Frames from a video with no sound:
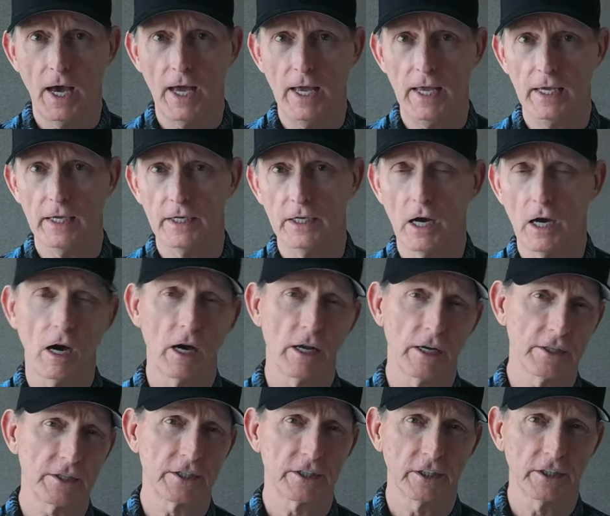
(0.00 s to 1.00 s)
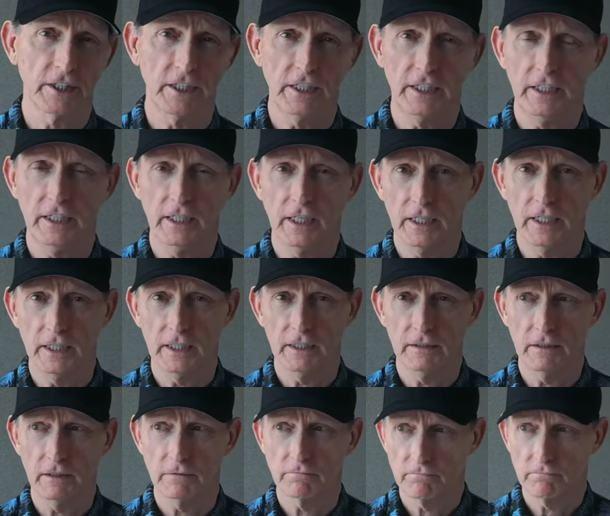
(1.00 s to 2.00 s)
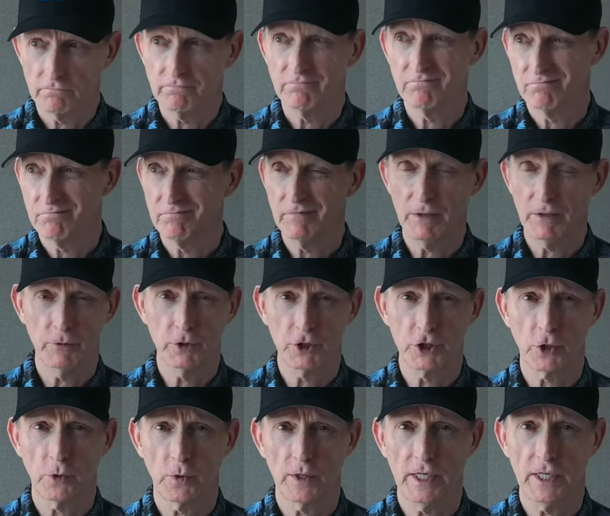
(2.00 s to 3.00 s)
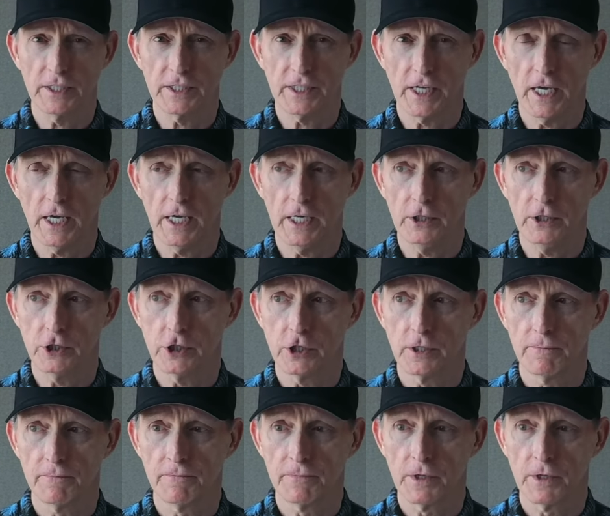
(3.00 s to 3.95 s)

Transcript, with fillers: and honestly, uh, it was showing its age.